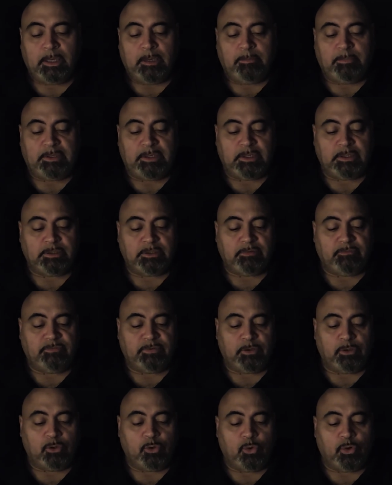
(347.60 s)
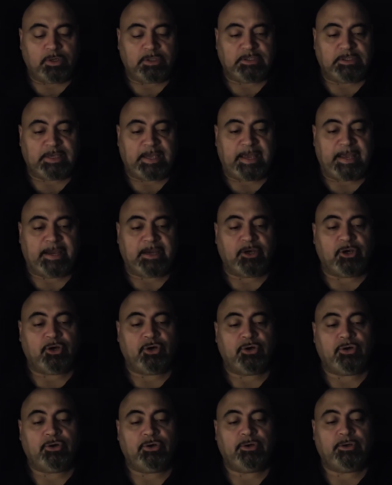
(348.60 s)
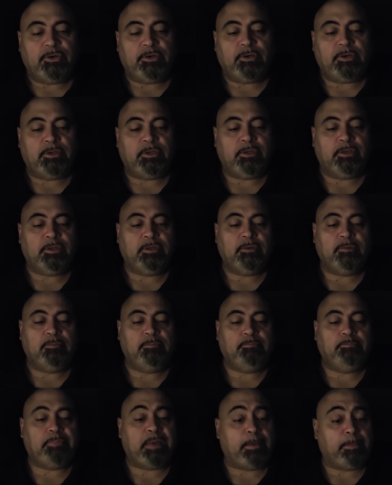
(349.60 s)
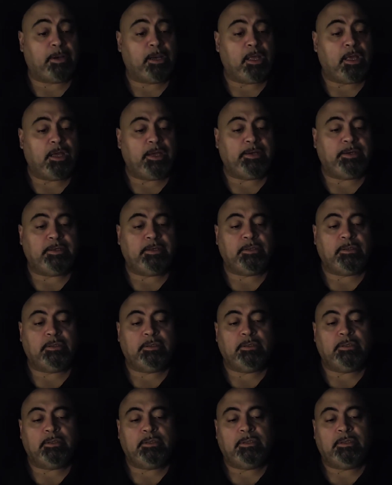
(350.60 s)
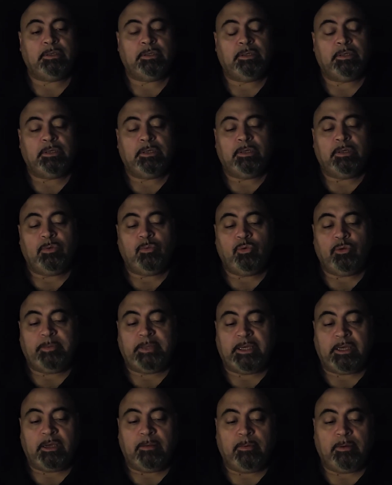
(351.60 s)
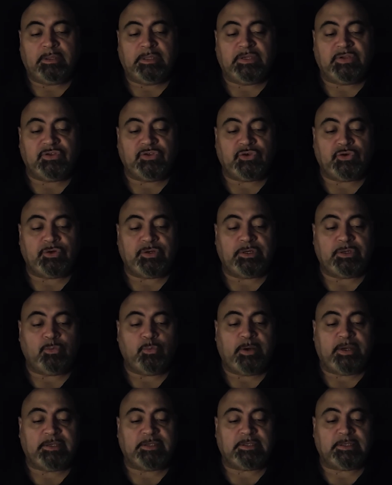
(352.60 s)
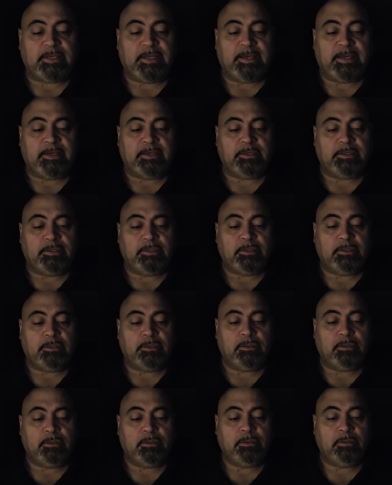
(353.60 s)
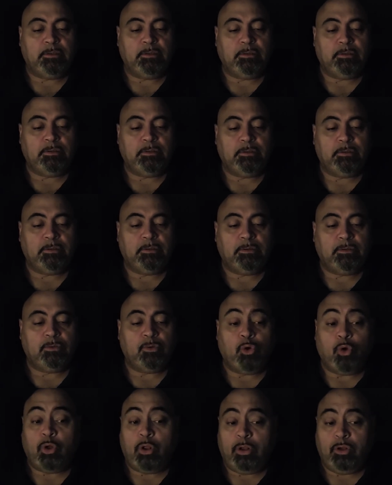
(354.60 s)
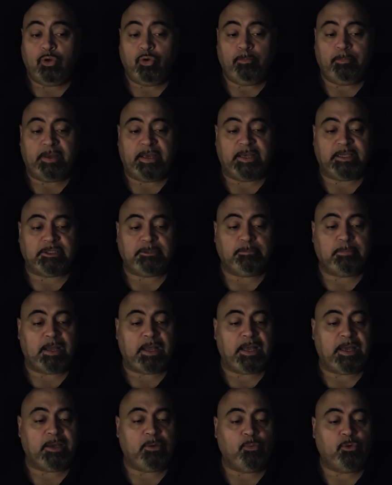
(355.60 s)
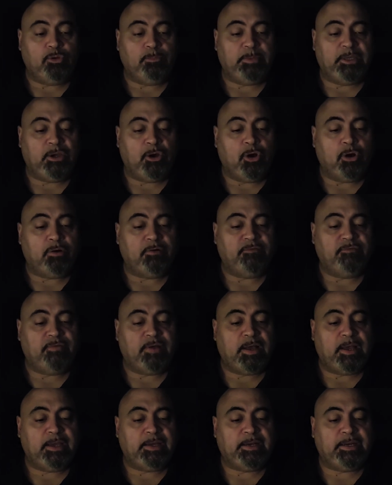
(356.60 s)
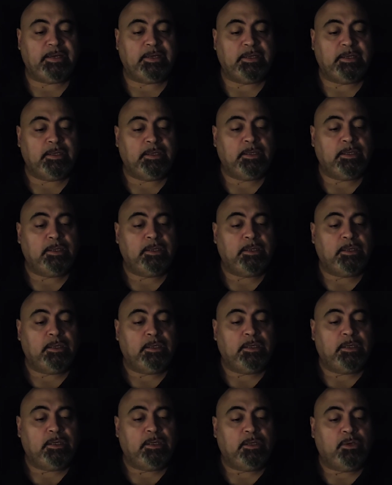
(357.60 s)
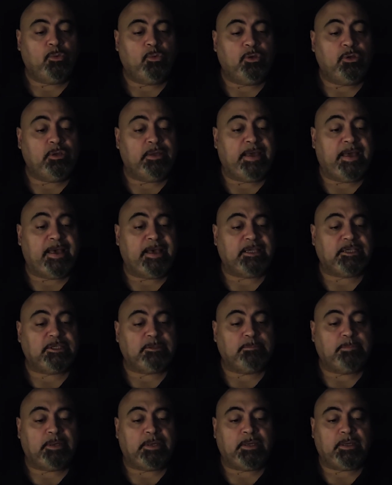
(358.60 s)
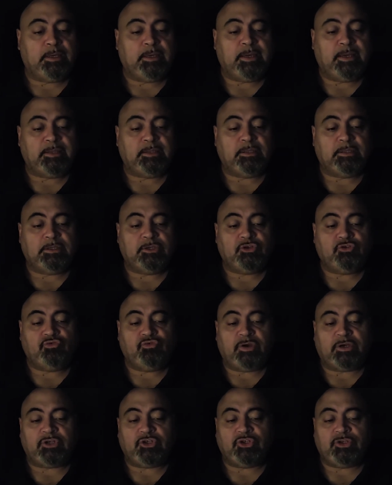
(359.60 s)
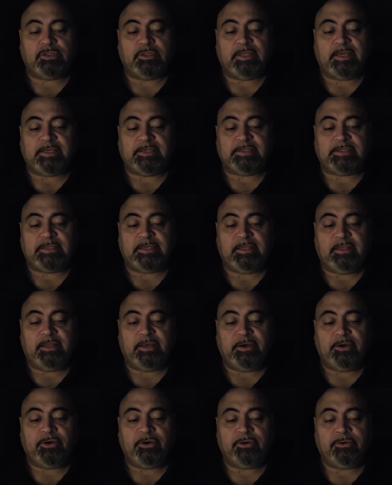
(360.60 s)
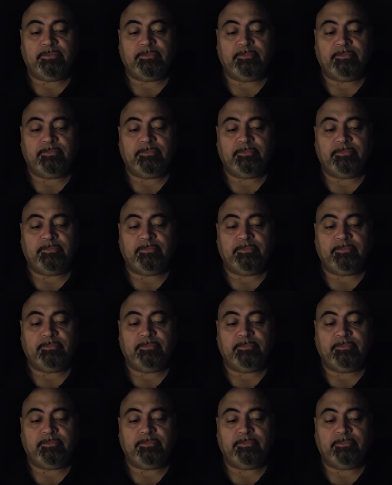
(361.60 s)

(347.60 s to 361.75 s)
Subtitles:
Because of the Lord's anger, Babylon will become a deserted wasteland. All who pass by will be horrified and will gasp at the destruction they see there.